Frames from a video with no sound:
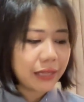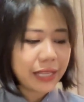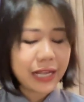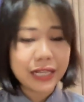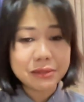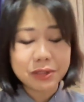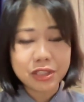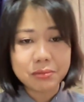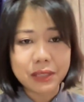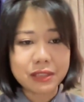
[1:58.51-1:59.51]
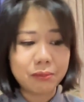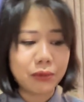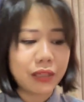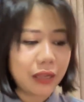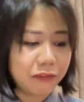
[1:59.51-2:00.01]
kaya as much as
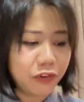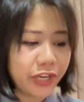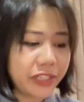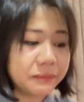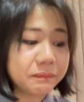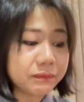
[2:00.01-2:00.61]
possible, avoid.